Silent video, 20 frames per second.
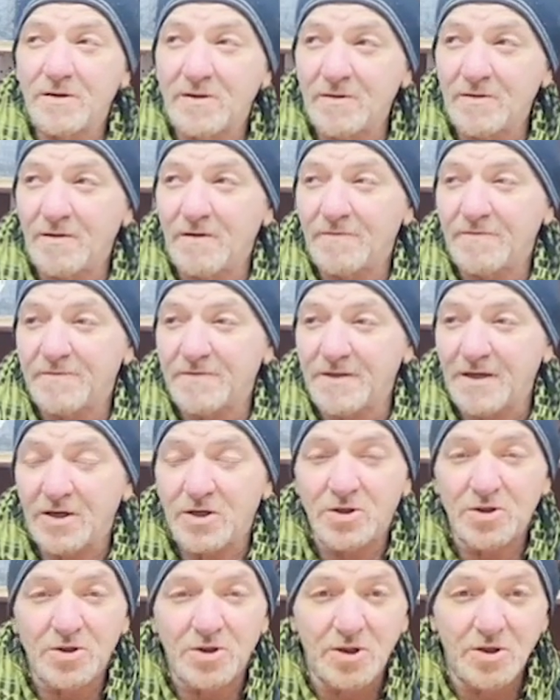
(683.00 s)
off
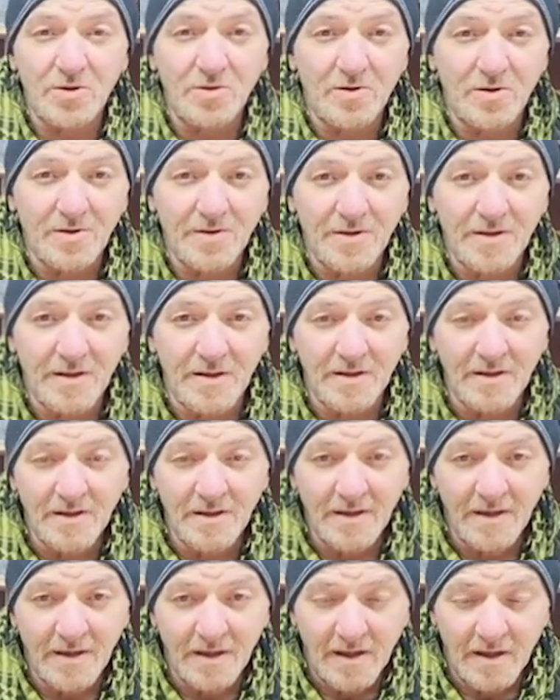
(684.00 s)
section two on the
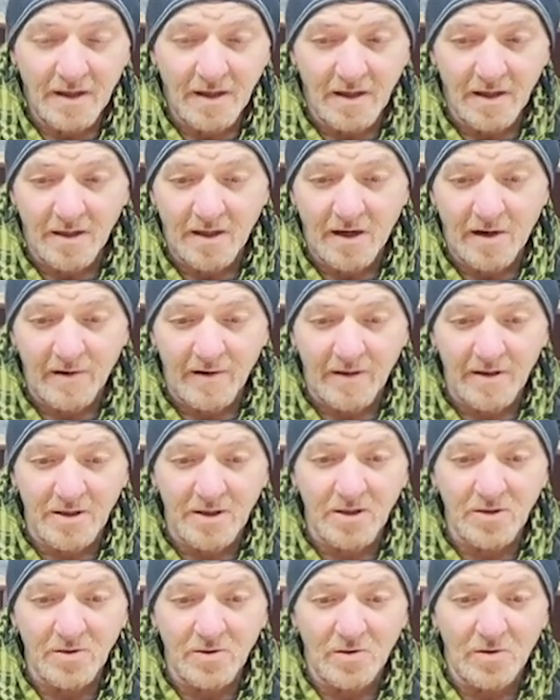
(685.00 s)
car
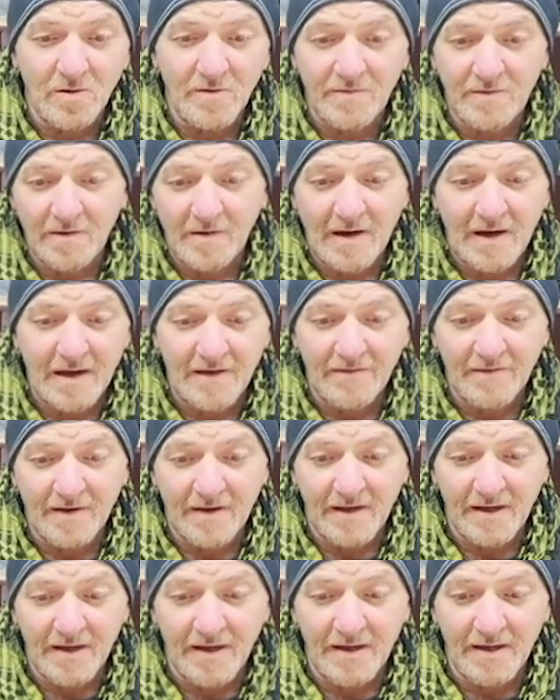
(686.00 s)
ignition, or if you have
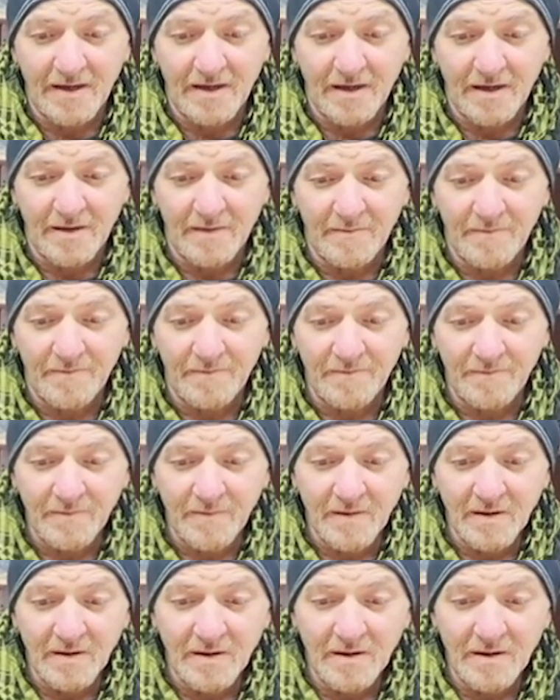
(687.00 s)
a
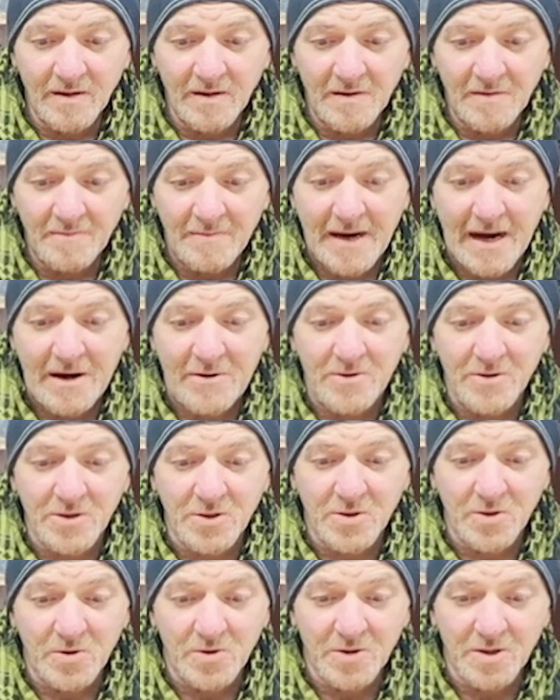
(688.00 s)
power
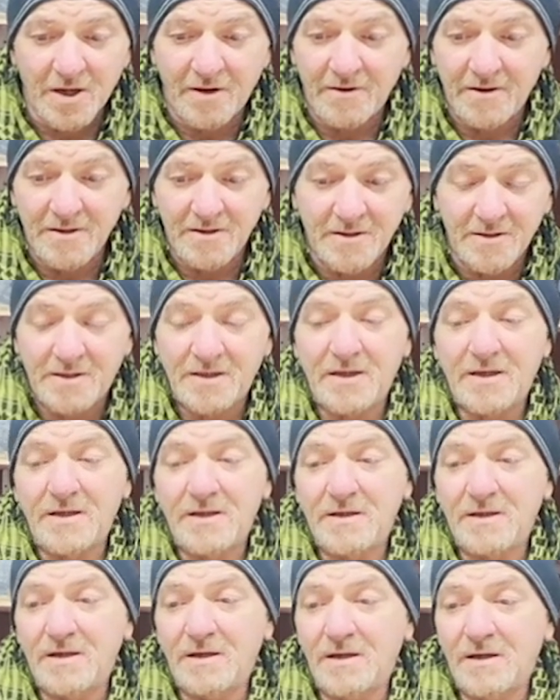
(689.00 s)
source going to
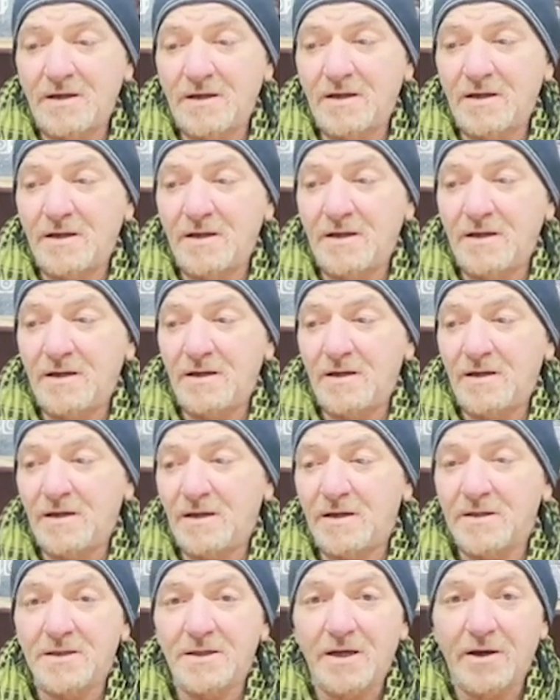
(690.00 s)
say
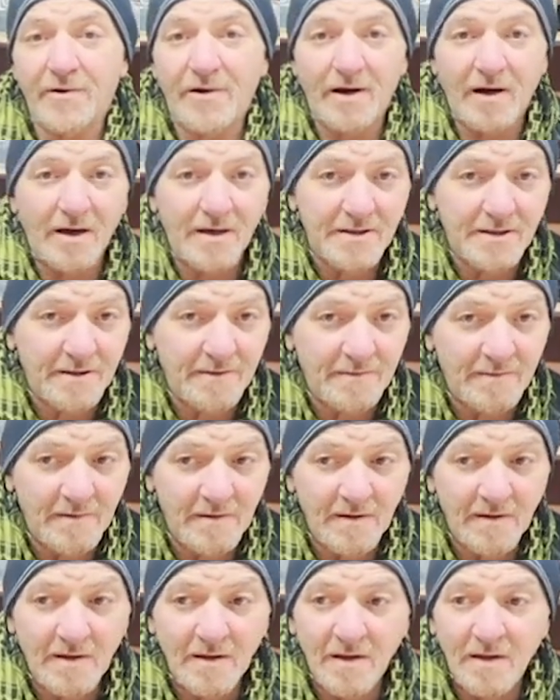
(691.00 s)
a cigarette lighter,
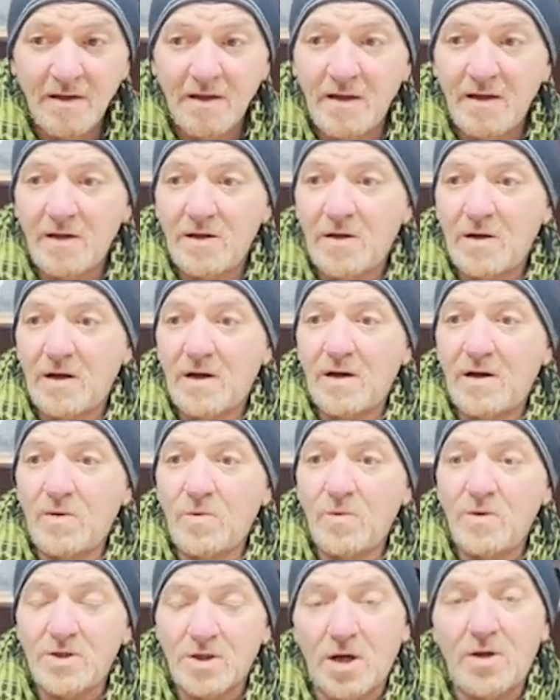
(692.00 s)

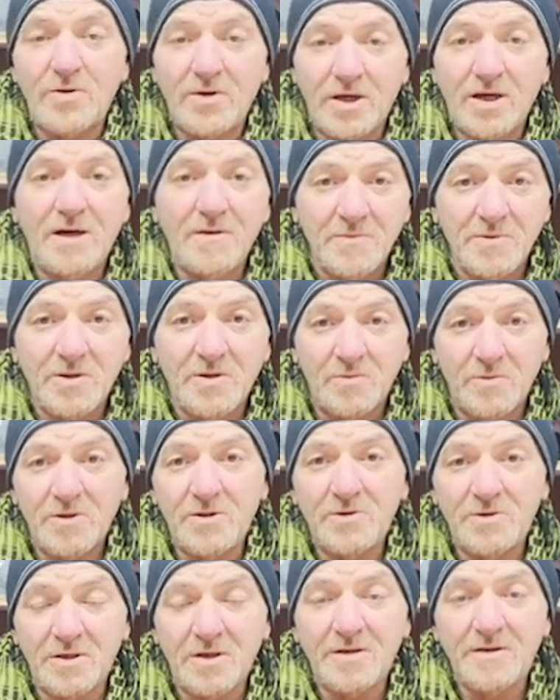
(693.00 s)
which only comes on when
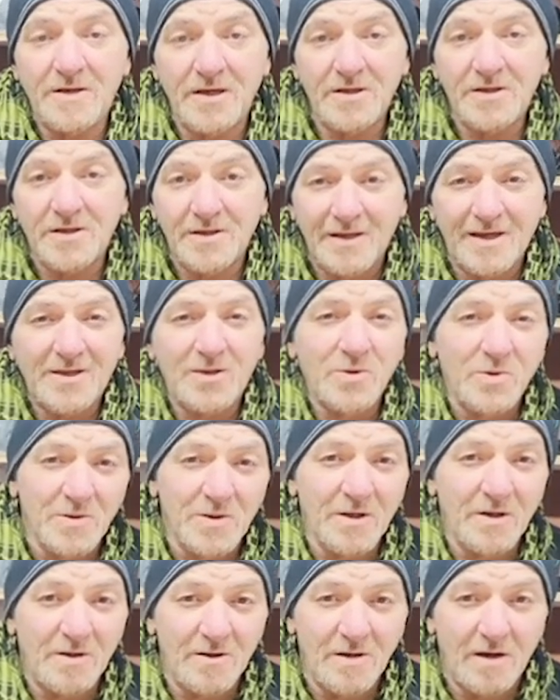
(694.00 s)
you start the engine, that's
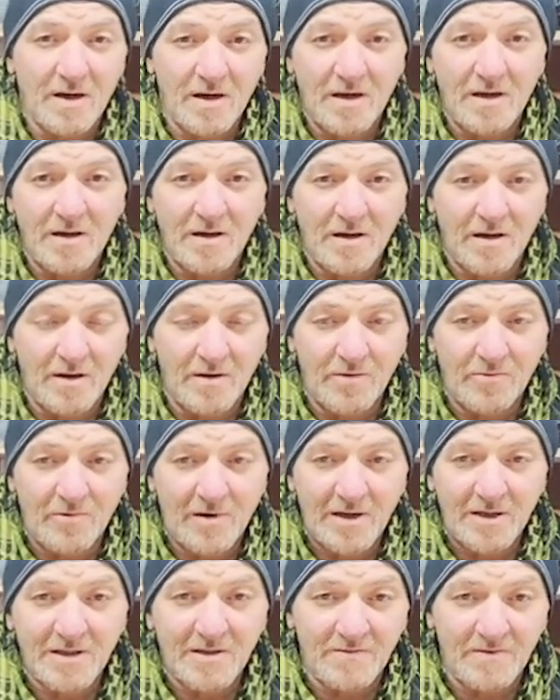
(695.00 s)
also a
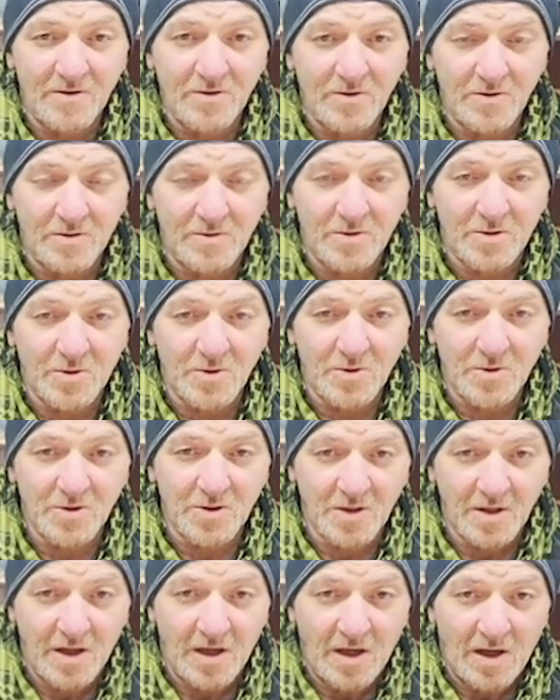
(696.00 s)
relatively good
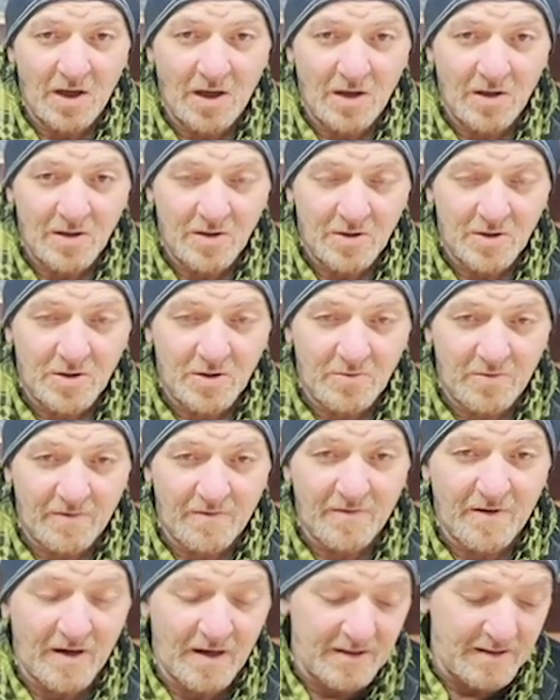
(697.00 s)
source to
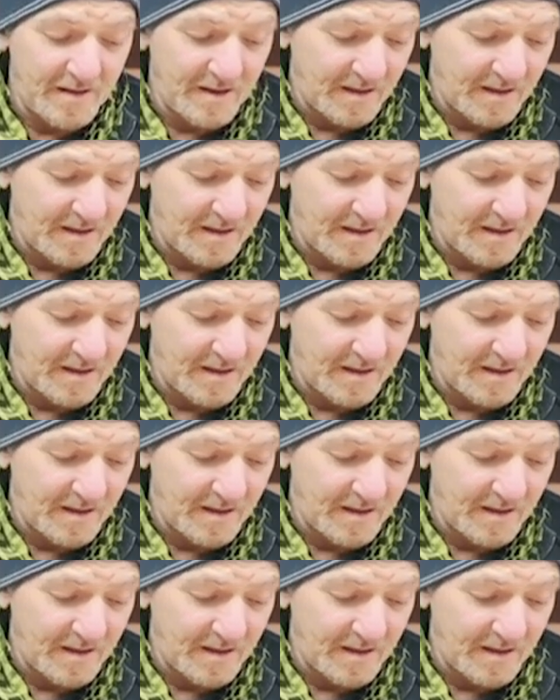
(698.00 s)
provide the